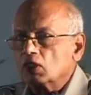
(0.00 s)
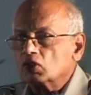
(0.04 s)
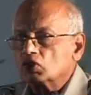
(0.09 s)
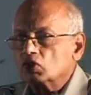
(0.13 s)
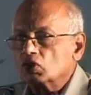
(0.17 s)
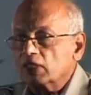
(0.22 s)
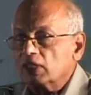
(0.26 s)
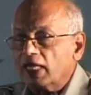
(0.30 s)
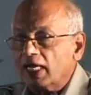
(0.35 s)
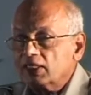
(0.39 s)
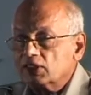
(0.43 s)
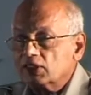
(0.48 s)

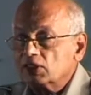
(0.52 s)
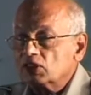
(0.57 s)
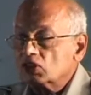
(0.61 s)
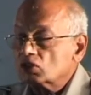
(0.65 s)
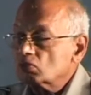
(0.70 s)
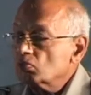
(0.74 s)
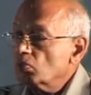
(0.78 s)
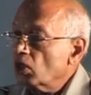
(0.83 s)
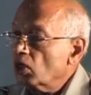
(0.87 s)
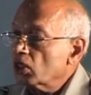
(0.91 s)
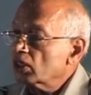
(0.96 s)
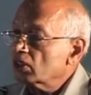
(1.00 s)
So that
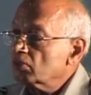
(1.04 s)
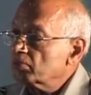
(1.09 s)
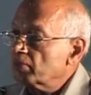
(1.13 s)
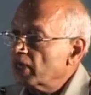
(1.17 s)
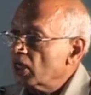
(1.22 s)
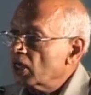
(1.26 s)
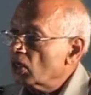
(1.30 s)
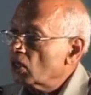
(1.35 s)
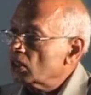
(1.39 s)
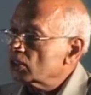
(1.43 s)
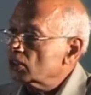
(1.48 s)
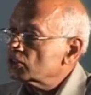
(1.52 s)
is modern
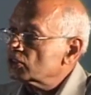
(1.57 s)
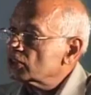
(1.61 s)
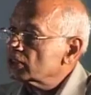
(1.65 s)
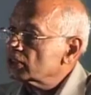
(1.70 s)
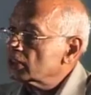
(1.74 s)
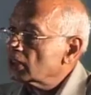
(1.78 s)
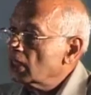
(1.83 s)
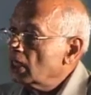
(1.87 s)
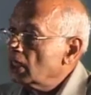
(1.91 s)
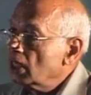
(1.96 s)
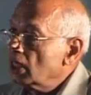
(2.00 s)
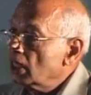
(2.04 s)
biology.
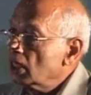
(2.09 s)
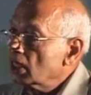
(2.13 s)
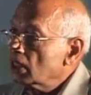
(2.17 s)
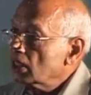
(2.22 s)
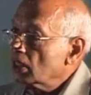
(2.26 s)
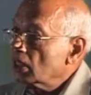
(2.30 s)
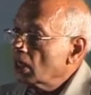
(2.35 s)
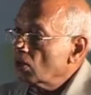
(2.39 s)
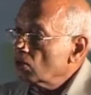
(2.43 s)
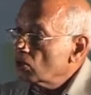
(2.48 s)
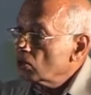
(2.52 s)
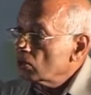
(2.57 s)

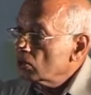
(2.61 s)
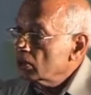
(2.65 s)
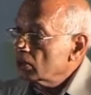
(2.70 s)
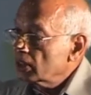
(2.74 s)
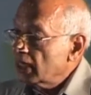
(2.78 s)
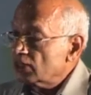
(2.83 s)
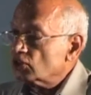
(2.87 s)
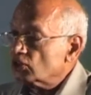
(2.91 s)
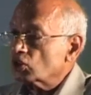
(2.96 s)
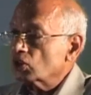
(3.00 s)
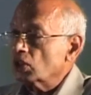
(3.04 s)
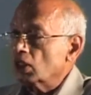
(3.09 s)
Now,
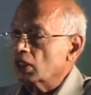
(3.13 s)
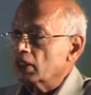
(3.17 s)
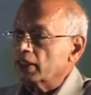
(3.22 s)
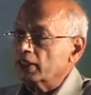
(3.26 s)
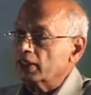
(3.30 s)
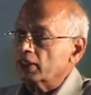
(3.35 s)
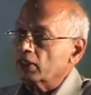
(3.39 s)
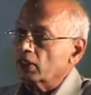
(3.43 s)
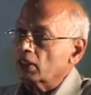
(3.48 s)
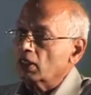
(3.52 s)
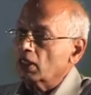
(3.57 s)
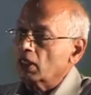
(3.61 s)
naturally,
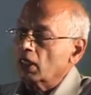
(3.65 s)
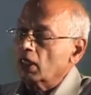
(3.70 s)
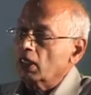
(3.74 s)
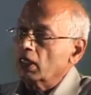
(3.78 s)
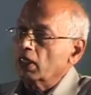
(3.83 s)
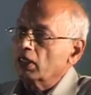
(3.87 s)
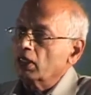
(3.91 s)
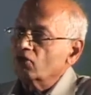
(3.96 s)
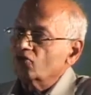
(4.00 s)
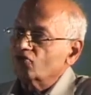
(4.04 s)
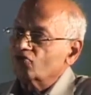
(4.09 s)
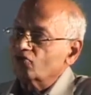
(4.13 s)

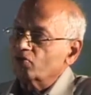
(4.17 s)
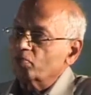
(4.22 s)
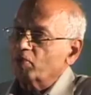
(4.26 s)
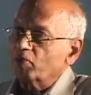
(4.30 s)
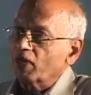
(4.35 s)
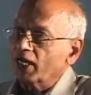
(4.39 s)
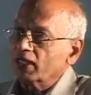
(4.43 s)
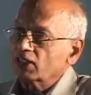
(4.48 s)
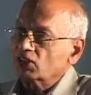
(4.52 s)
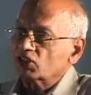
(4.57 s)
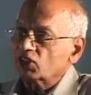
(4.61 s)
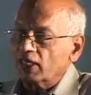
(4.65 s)
if
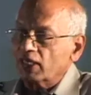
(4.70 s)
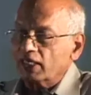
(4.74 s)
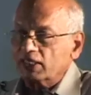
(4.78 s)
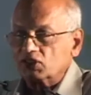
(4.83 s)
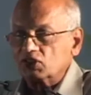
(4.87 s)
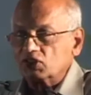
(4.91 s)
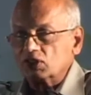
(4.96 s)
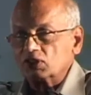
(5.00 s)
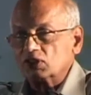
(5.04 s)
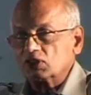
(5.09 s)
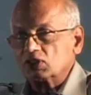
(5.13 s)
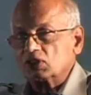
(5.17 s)
plant
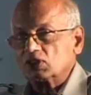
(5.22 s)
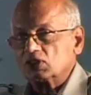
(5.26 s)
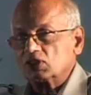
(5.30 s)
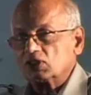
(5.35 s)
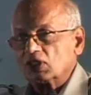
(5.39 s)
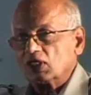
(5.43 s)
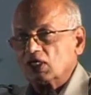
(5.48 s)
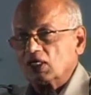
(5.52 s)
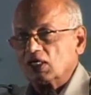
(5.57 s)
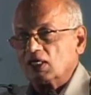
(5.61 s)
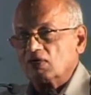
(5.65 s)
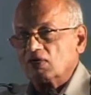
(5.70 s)
sciences,
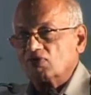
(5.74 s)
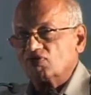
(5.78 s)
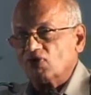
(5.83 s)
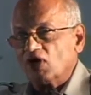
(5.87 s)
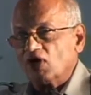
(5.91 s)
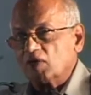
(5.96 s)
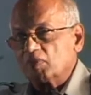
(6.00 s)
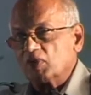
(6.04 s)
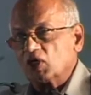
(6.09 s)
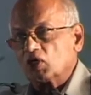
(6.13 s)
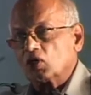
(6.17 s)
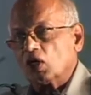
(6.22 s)

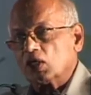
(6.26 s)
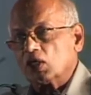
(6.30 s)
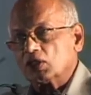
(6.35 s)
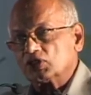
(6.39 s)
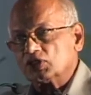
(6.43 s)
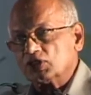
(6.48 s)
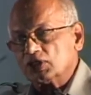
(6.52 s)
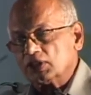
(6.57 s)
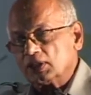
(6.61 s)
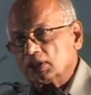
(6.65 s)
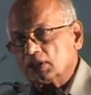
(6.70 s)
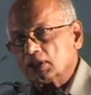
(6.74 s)

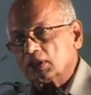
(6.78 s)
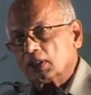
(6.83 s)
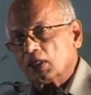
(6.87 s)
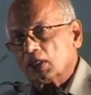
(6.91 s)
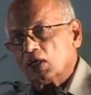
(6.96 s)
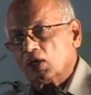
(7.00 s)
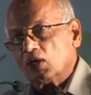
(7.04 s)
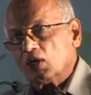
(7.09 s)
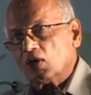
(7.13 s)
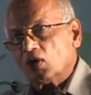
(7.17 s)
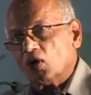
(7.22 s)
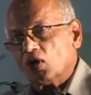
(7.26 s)
pharmacology,
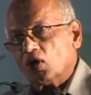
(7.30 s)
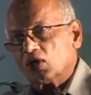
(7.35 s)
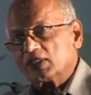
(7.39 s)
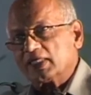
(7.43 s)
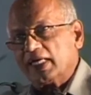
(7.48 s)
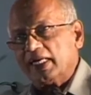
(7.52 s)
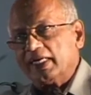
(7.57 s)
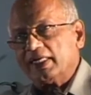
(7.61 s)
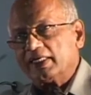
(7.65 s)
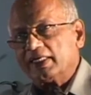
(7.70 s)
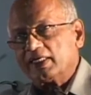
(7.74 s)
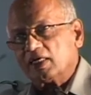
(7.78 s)

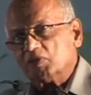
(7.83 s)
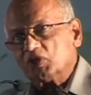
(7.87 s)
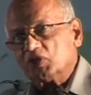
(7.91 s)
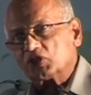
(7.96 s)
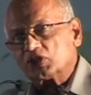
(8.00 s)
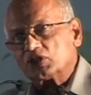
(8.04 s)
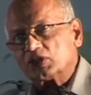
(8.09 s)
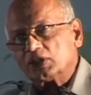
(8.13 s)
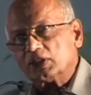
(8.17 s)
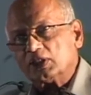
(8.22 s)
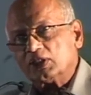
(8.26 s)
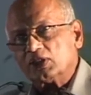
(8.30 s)
organic
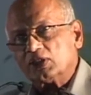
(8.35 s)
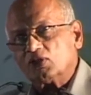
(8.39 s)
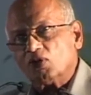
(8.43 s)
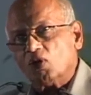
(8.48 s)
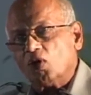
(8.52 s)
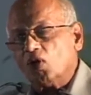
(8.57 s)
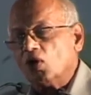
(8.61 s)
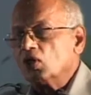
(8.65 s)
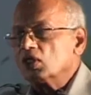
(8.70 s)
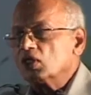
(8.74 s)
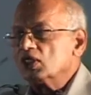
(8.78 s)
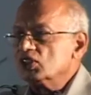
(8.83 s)
chemistry,
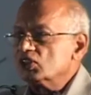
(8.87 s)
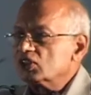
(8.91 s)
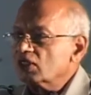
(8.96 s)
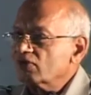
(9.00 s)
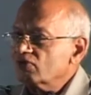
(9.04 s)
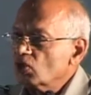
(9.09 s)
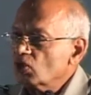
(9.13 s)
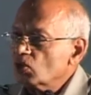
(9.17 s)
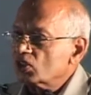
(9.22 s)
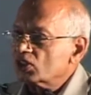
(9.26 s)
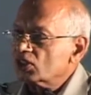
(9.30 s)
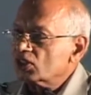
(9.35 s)
all these
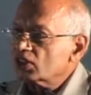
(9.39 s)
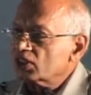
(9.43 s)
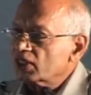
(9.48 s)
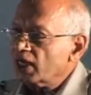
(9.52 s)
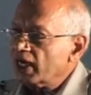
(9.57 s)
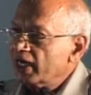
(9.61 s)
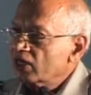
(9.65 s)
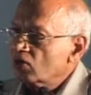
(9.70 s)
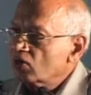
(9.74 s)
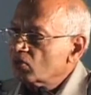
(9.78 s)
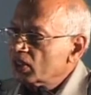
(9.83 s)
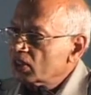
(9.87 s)
have looked at
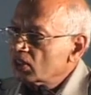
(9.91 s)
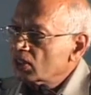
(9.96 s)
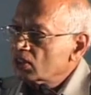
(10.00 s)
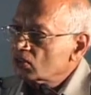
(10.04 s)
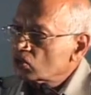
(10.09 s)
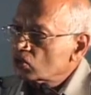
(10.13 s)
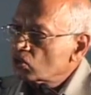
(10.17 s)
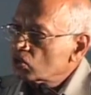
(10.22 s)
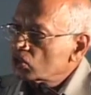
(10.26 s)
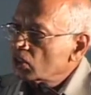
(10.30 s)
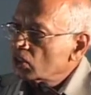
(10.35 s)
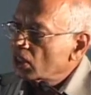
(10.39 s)

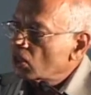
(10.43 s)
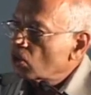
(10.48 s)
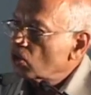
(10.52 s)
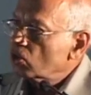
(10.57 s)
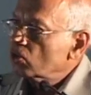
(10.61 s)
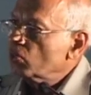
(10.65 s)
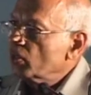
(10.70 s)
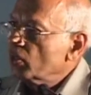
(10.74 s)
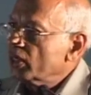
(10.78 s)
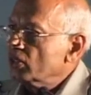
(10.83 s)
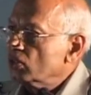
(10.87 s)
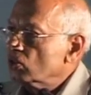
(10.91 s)
Ayurveda through their
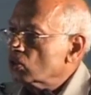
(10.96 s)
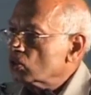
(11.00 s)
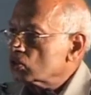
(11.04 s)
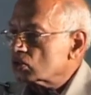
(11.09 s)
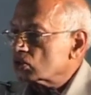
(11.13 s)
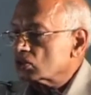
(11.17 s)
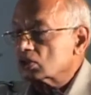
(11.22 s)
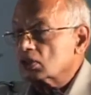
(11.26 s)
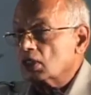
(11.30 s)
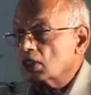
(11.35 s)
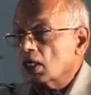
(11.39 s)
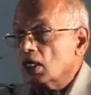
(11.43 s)
own
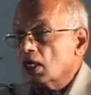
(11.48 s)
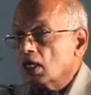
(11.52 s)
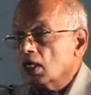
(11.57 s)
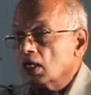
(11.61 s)
windows.